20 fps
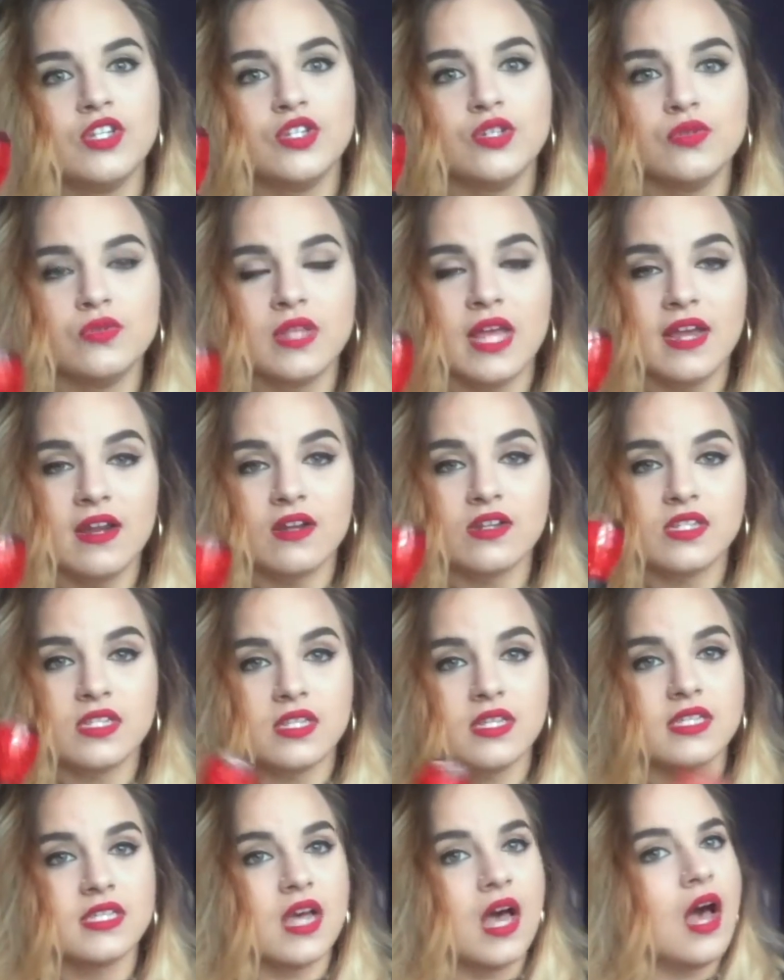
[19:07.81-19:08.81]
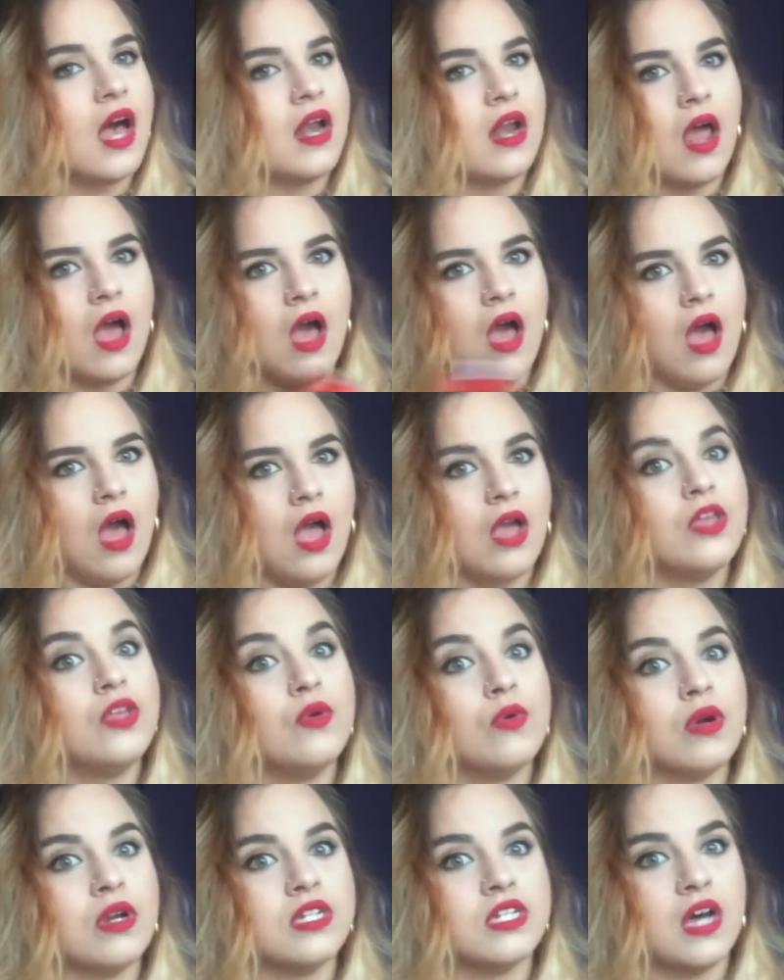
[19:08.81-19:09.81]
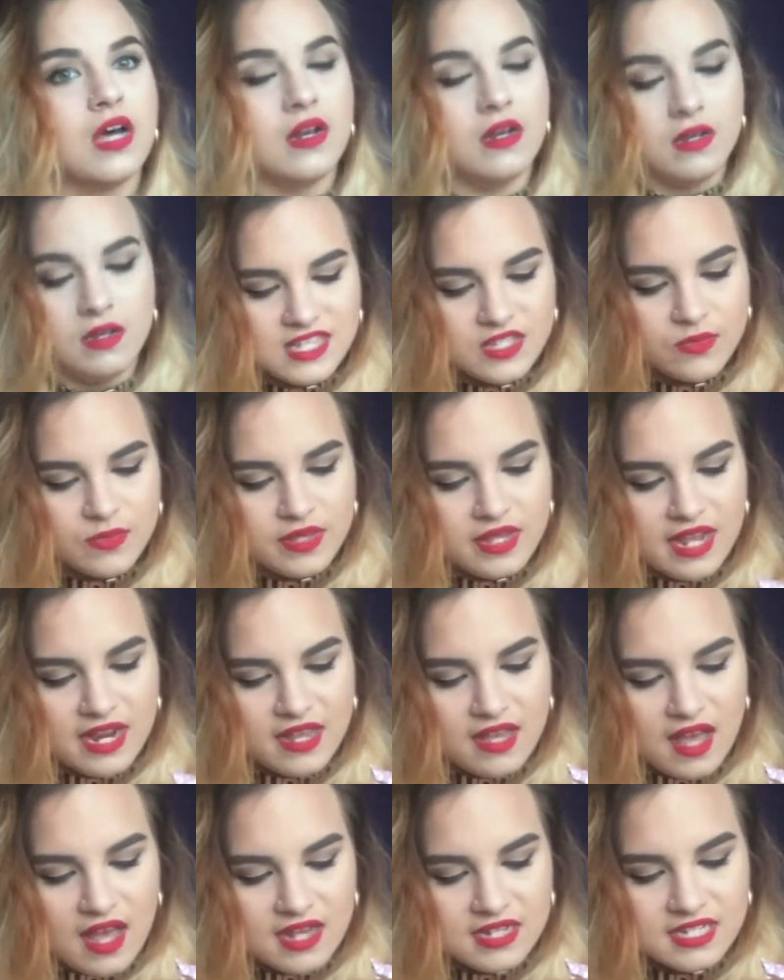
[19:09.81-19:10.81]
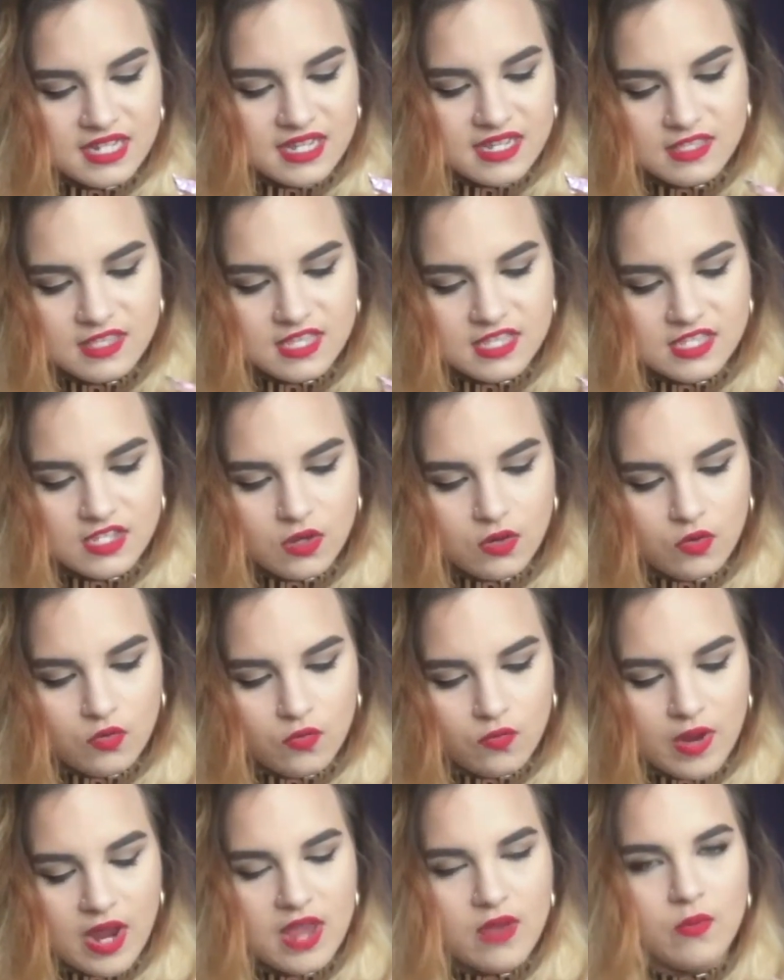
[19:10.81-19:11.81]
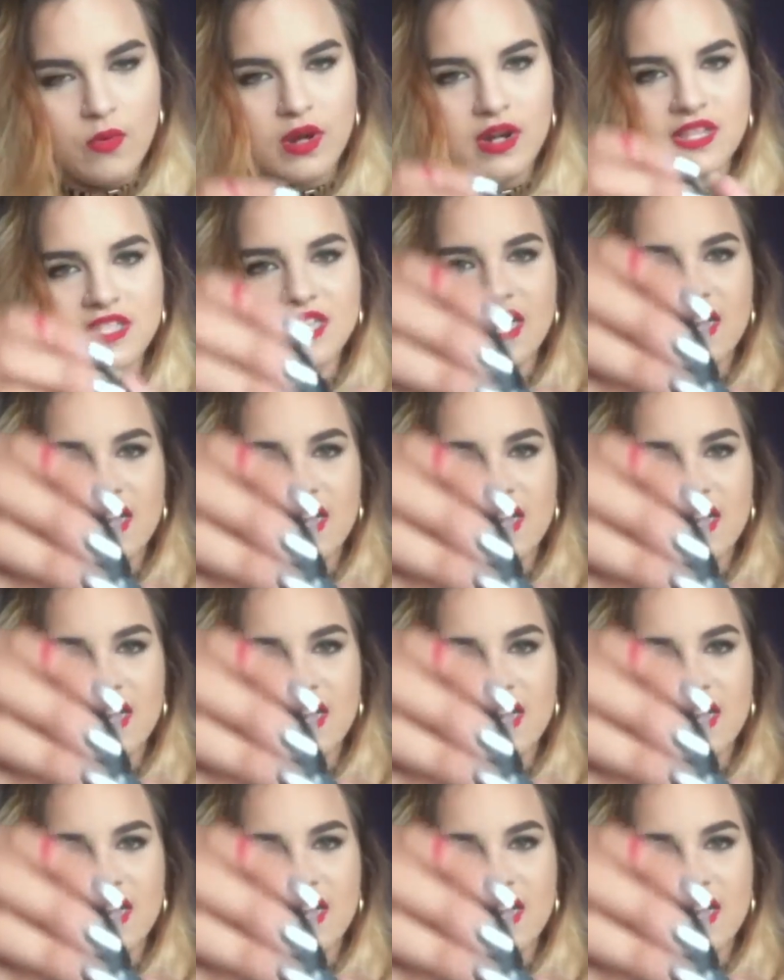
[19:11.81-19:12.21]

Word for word: two layers of this on, you are done. This one that I got is this gray one. It's